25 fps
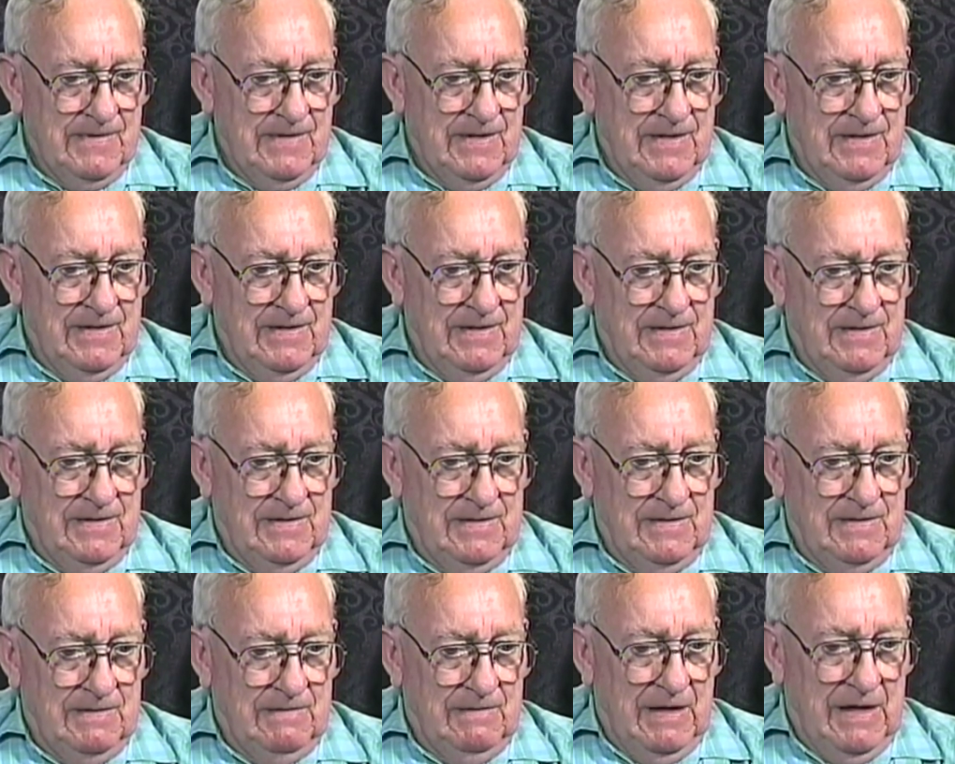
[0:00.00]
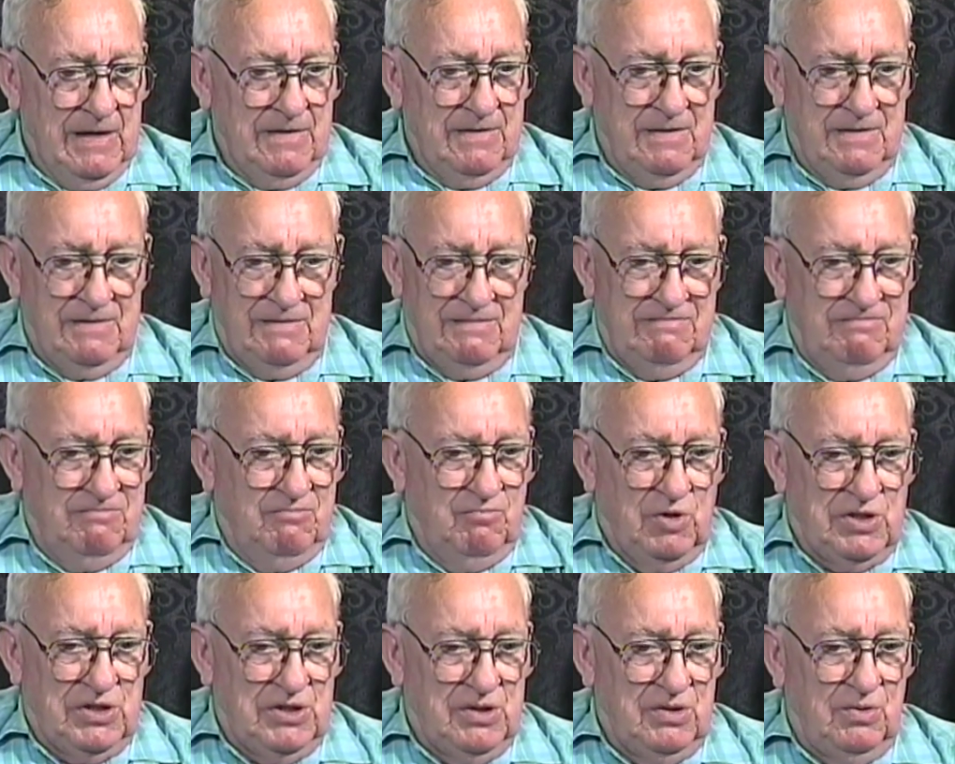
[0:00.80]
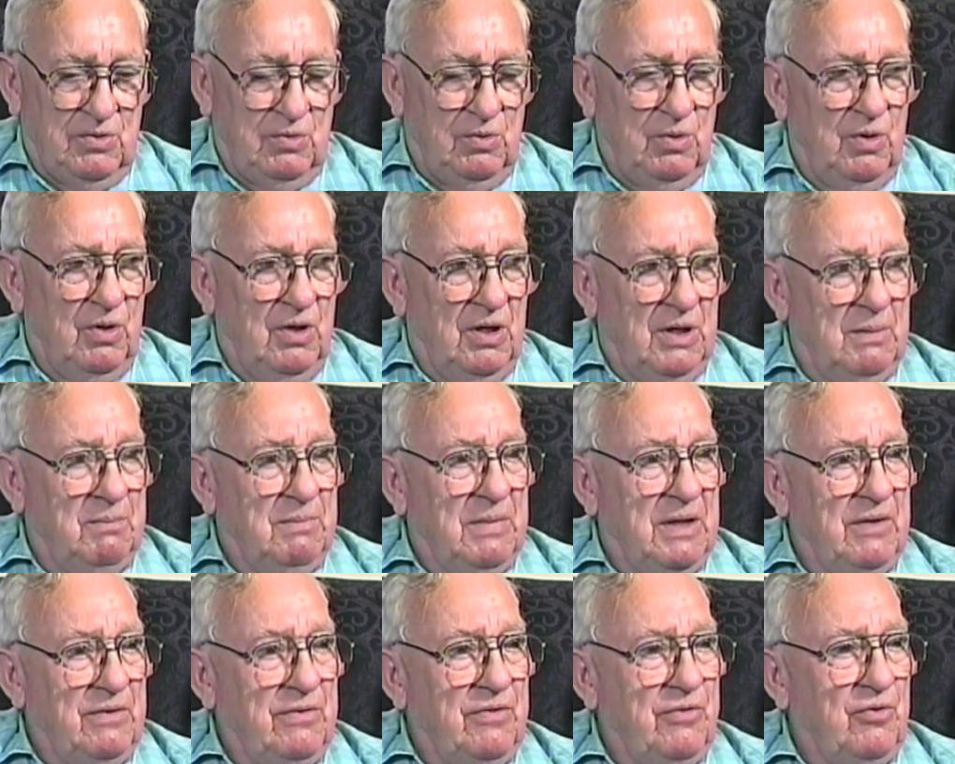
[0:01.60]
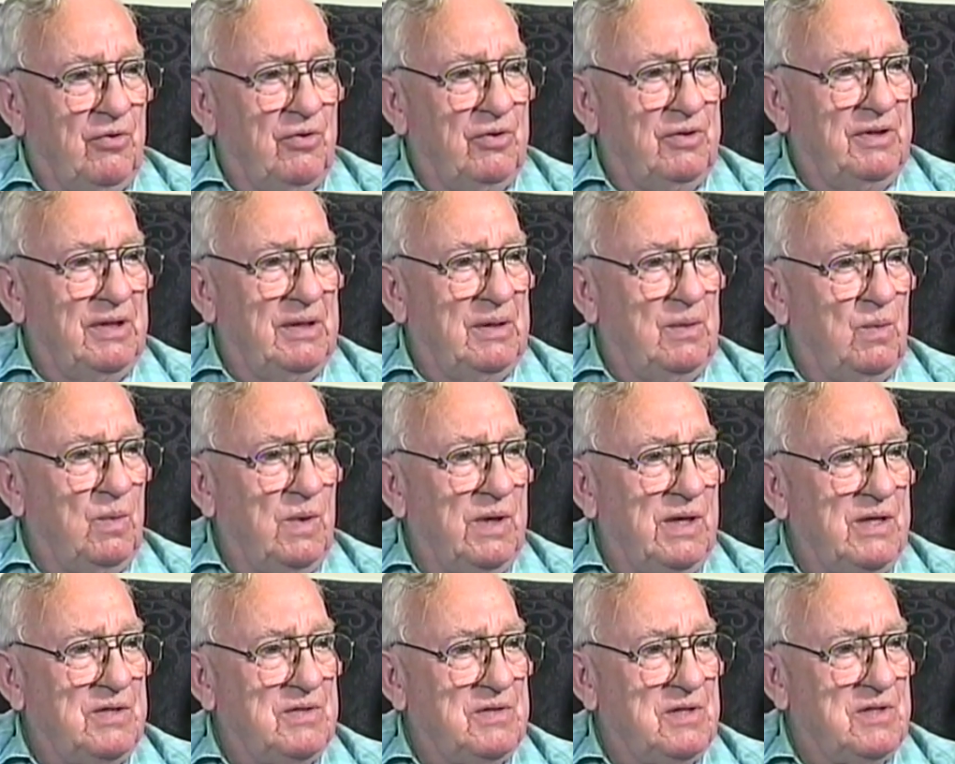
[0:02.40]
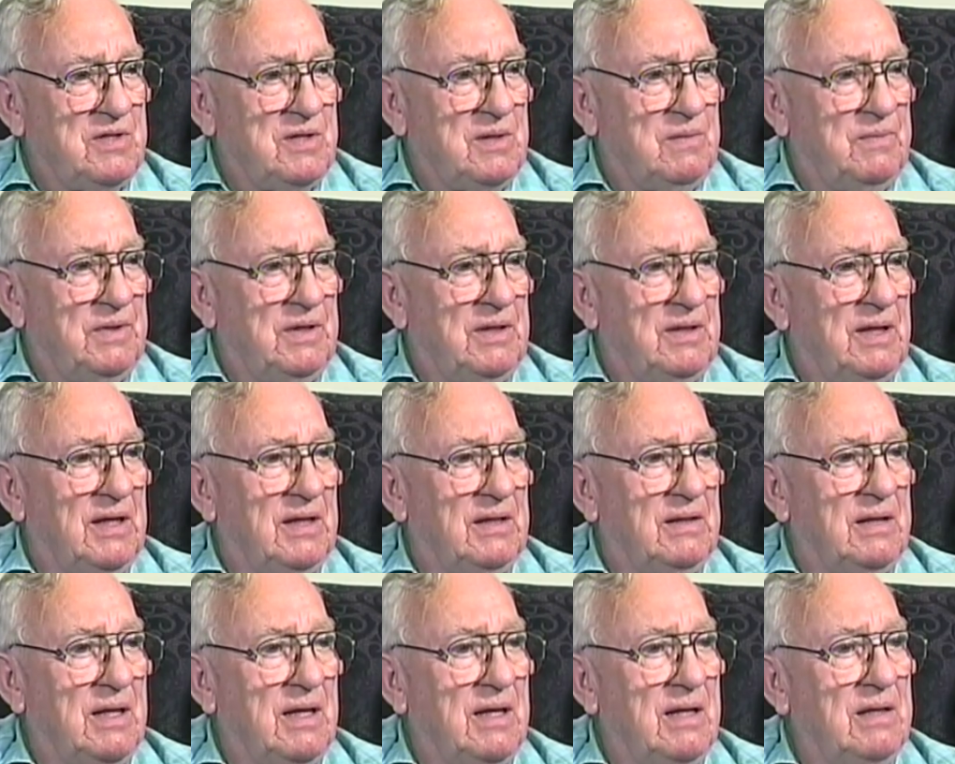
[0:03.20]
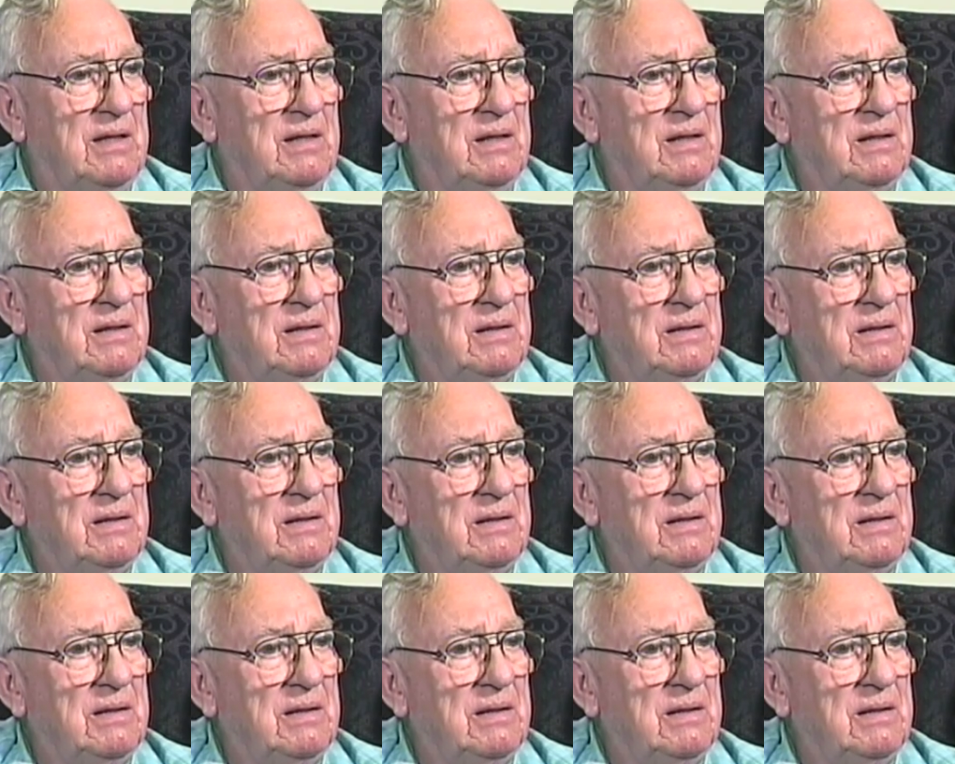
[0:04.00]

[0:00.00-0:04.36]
uh, I think it wasn't too long, about 13 weeks or something like that.